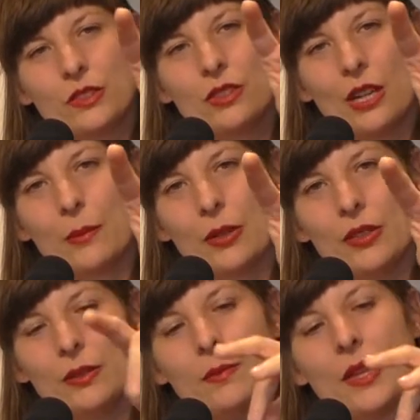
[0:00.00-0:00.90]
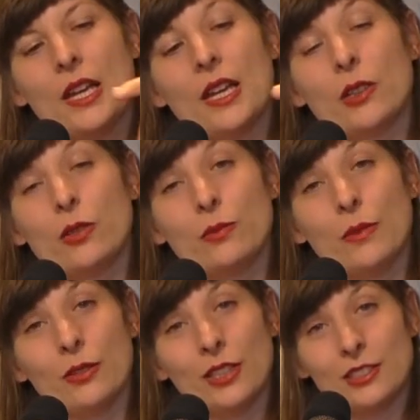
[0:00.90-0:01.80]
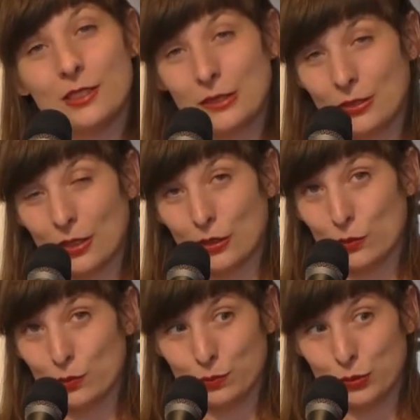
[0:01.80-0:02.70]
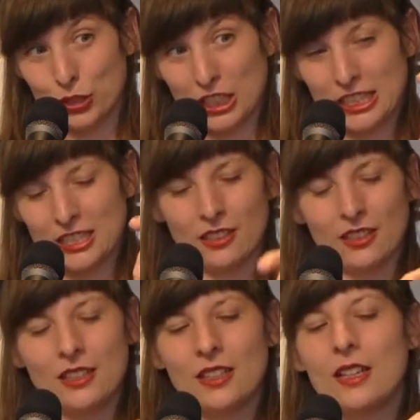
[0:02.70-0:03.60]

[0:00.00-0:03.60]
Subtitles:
They are married. Good marriage, so they are not pushing each other.